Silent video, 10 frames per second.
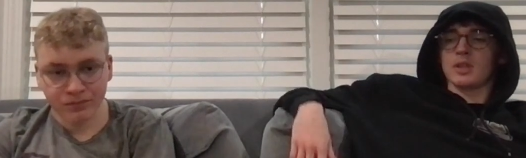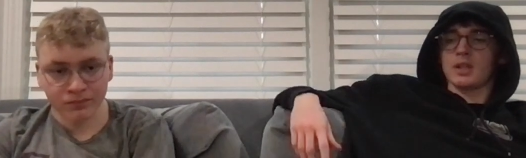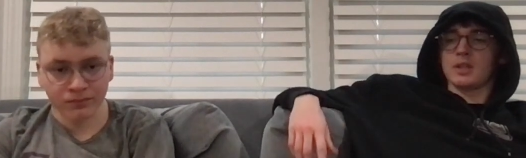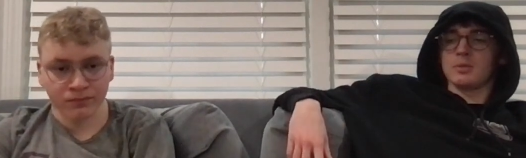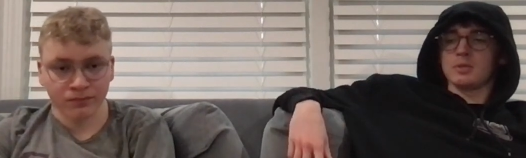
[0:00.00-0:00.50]

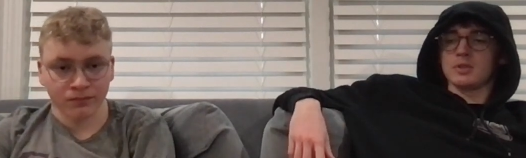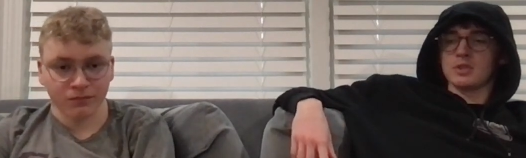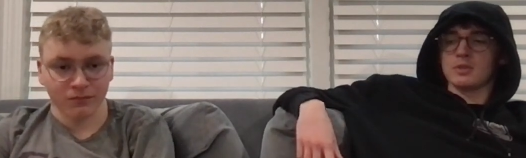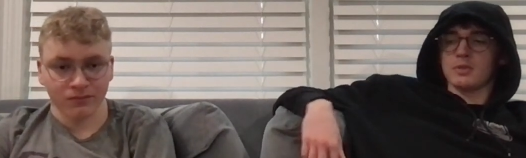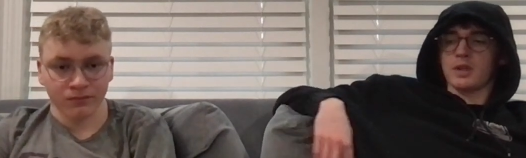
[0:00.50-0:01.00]
Speaker 1: like he was
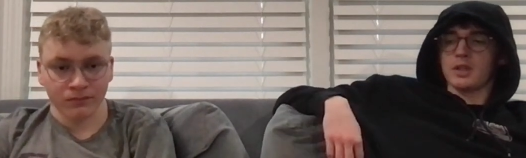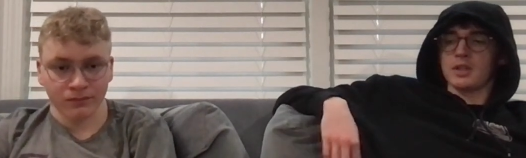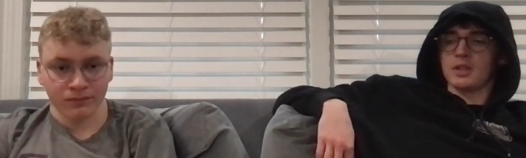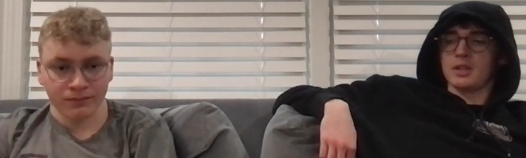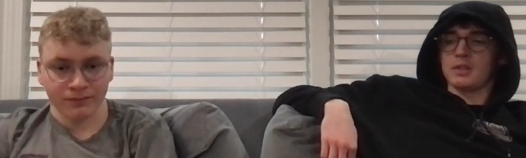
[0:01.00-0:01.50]
just
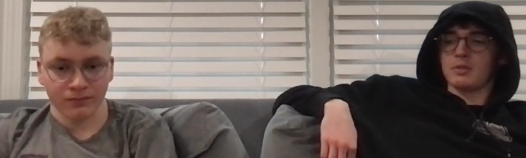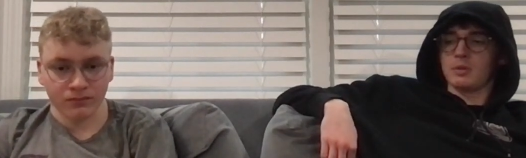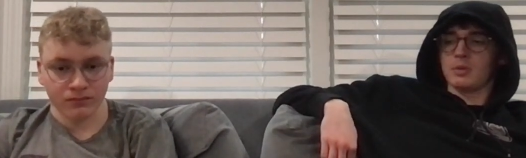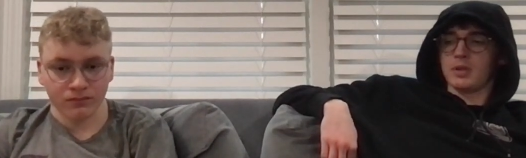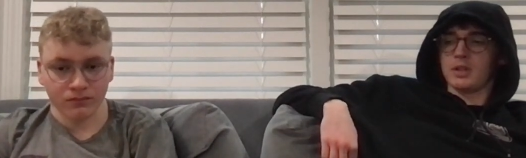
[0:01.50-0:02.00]
finding a
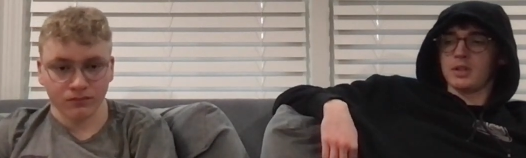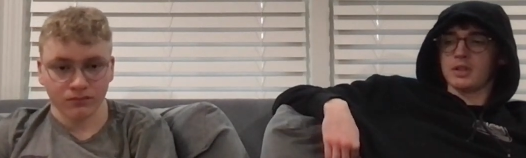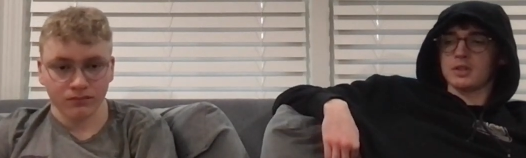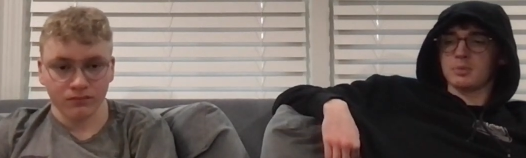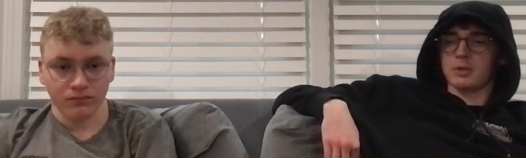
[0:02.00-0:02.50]
different way to
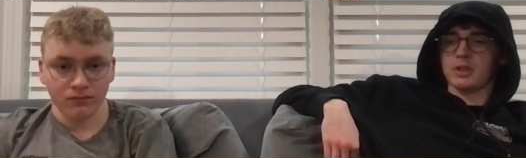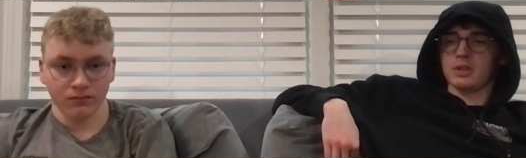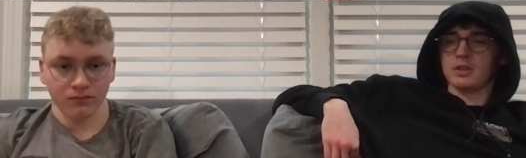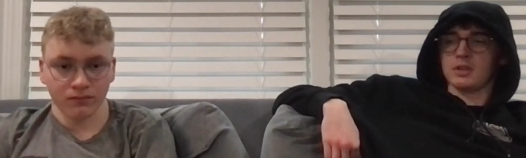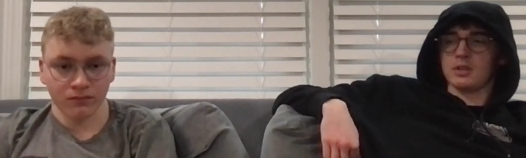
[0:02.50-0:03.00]

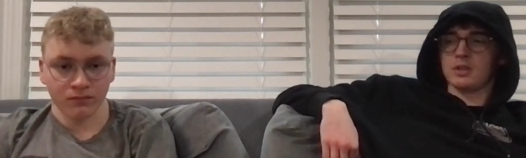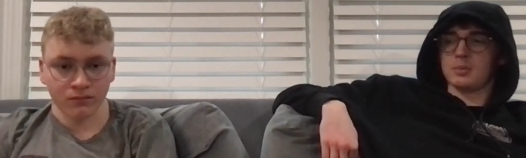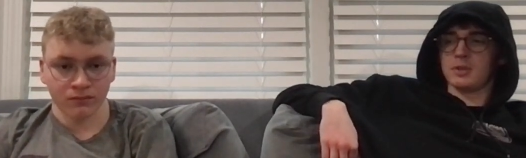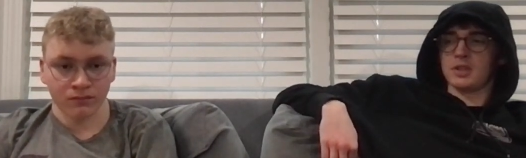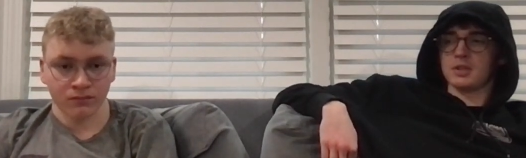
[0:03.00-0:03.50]
explain the
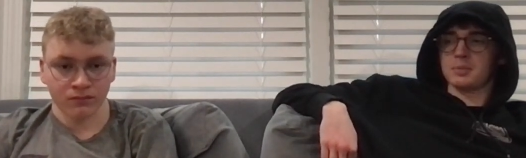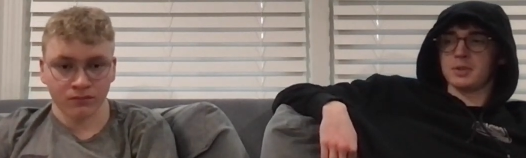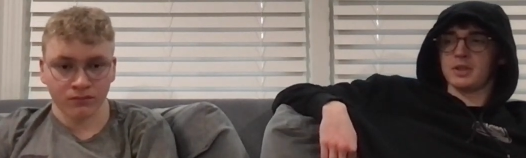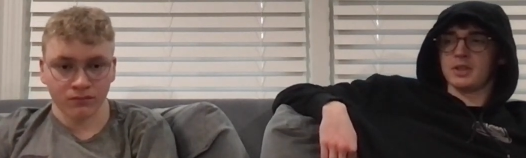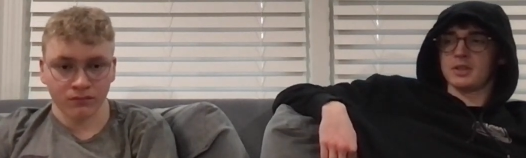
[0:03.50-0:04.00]
human
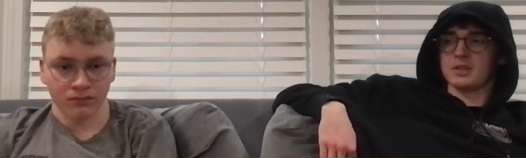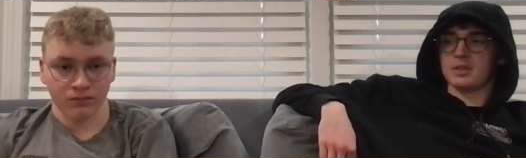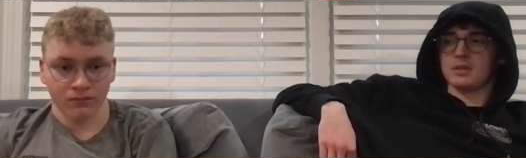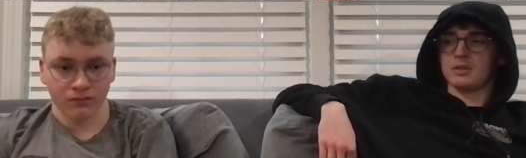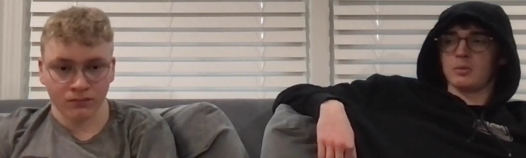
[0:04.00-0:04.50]
experience
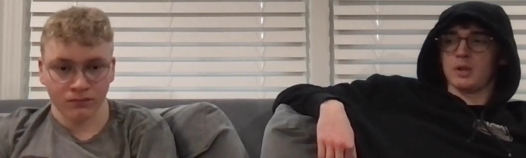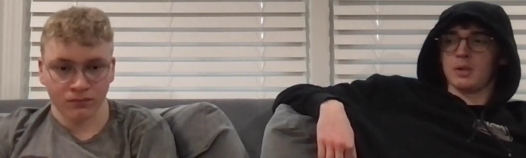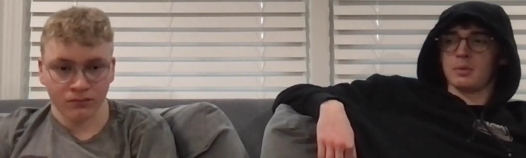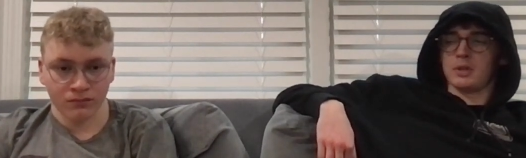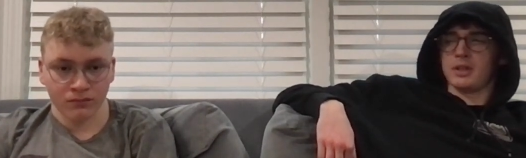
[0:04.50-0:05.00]
and why
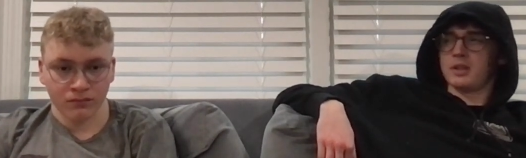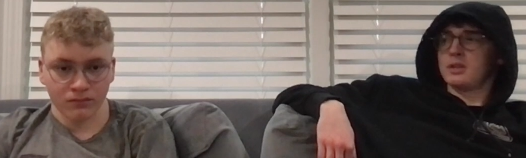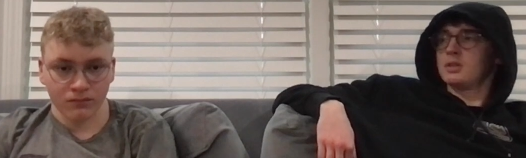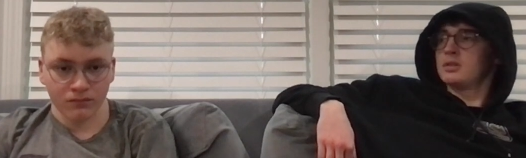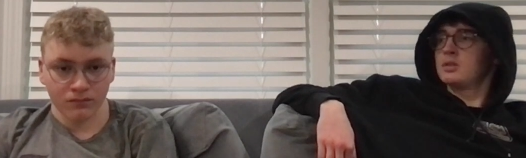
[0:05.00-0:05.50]
we're
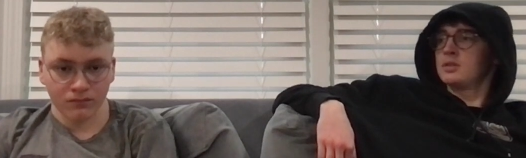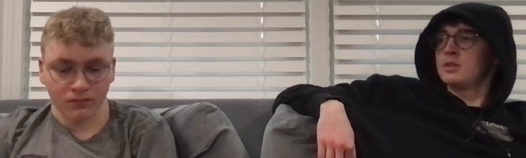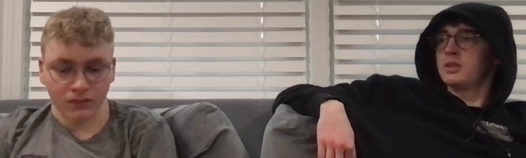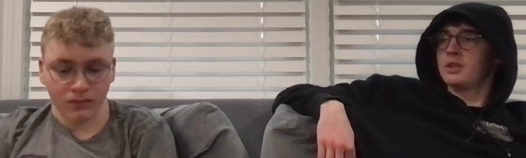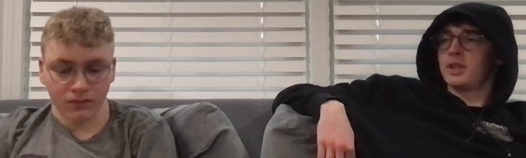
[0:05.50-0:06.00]
here
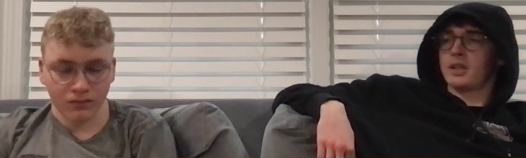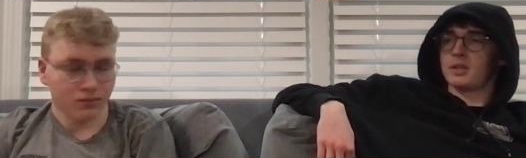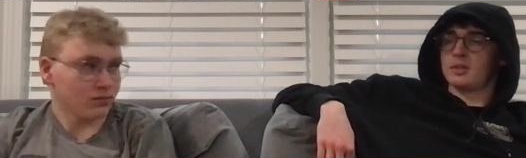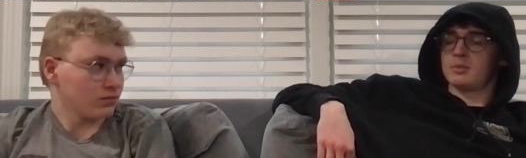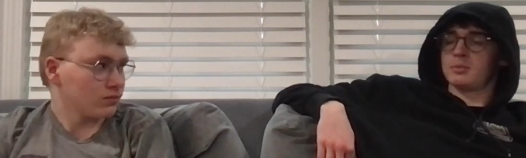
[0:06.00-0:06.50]
in
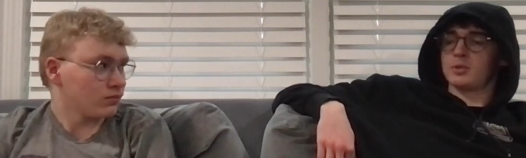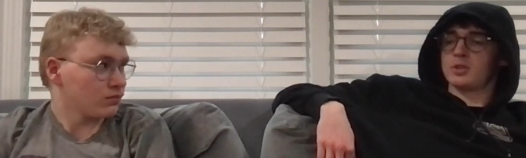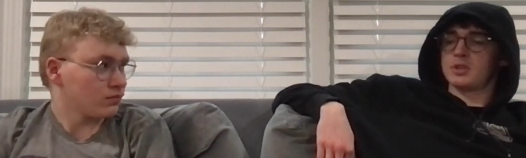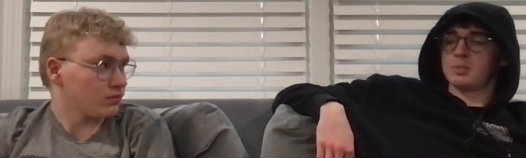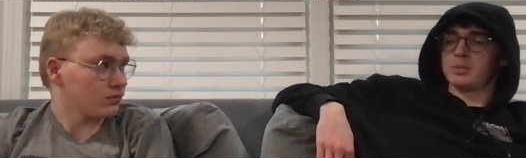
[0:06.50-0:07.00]
like a
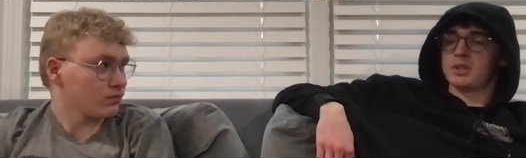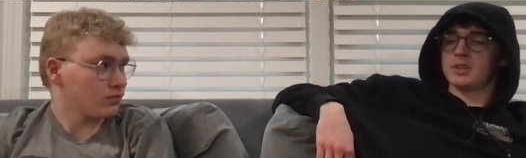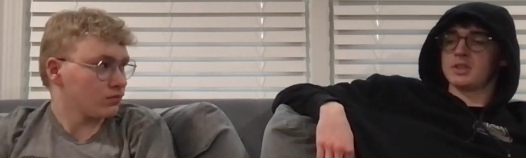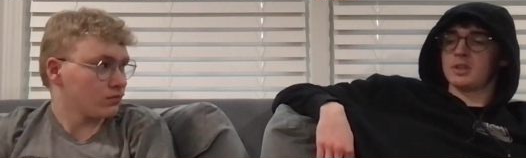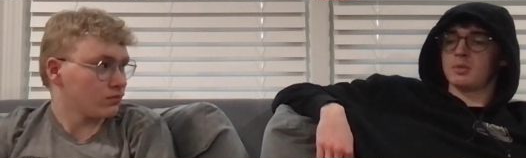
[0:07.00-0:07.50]
more
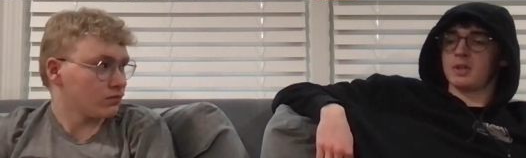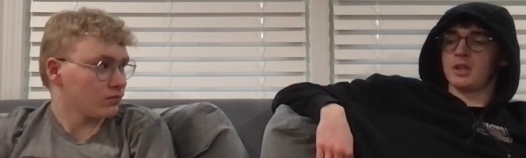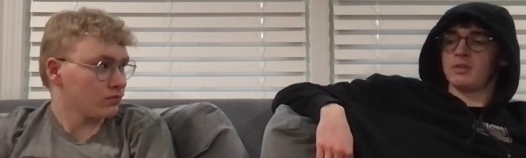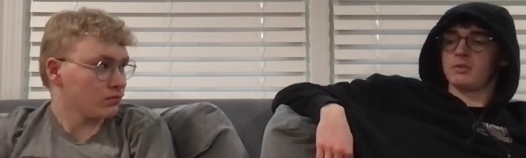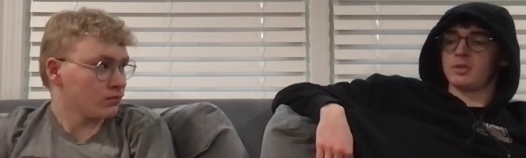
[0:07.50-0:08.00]
simplistic
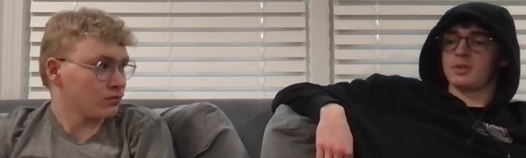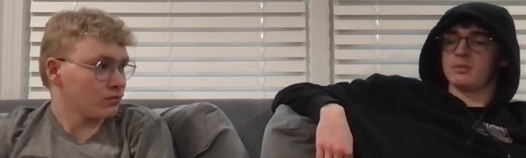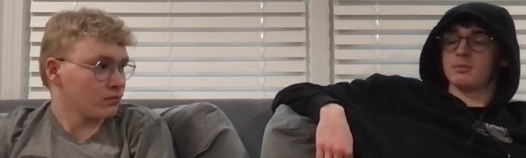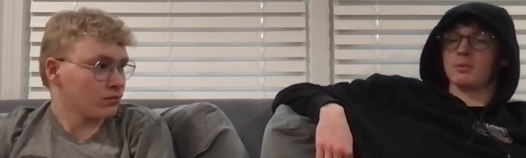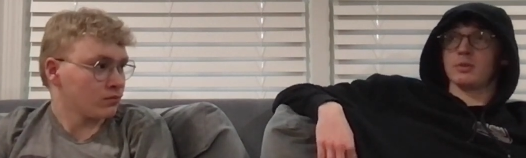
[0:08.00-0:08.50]
way
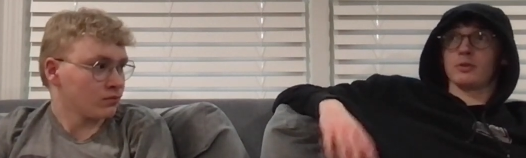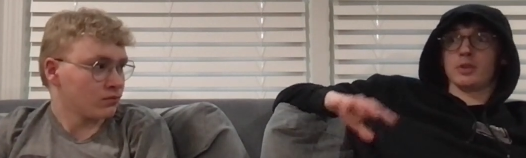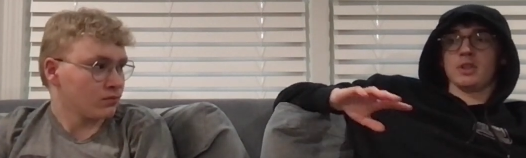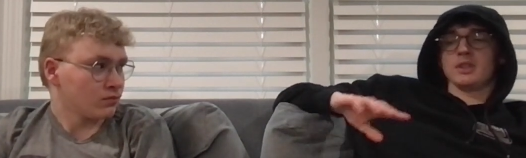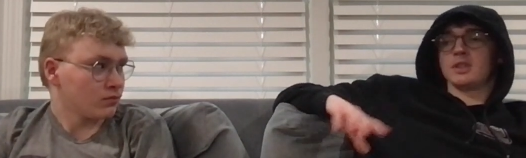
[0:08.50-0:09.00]
for
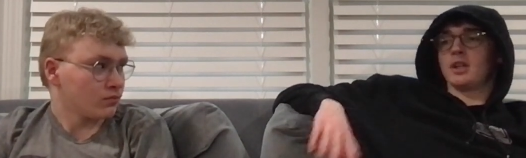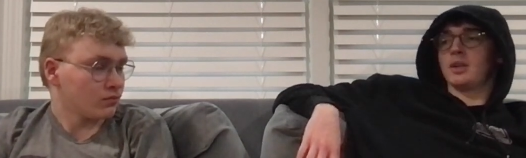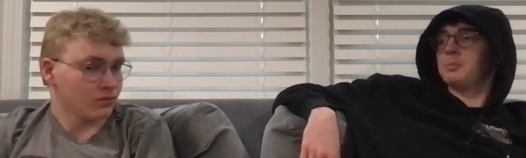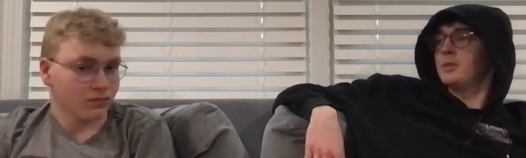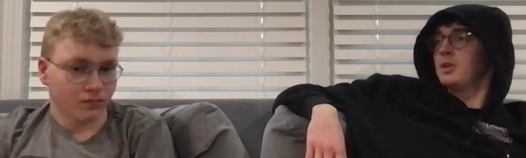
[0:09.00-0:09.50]
for his
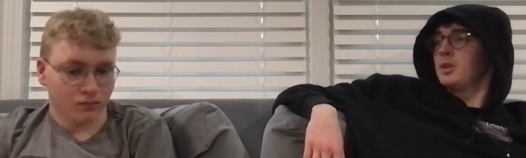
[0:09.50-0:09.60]
time.